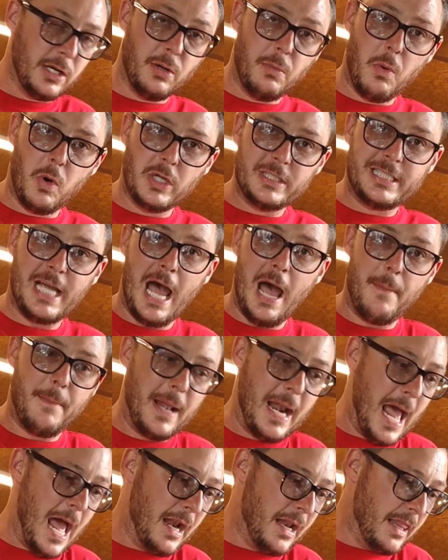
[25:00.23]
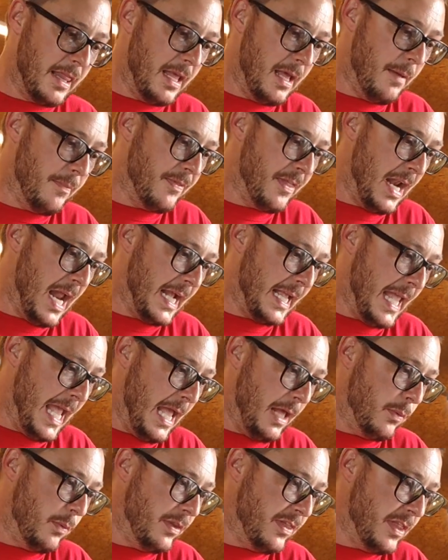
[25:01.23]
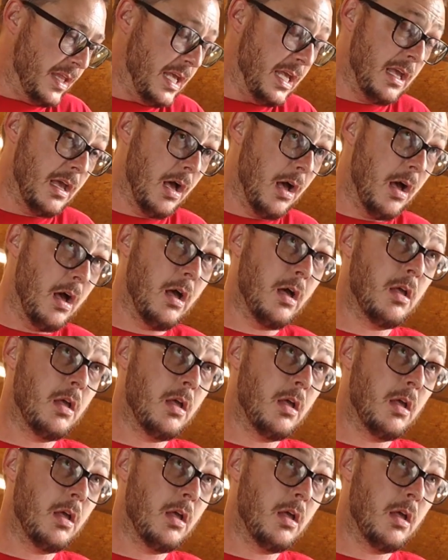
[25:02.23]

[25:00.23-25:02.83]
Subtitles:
little more timing out of them than I can with the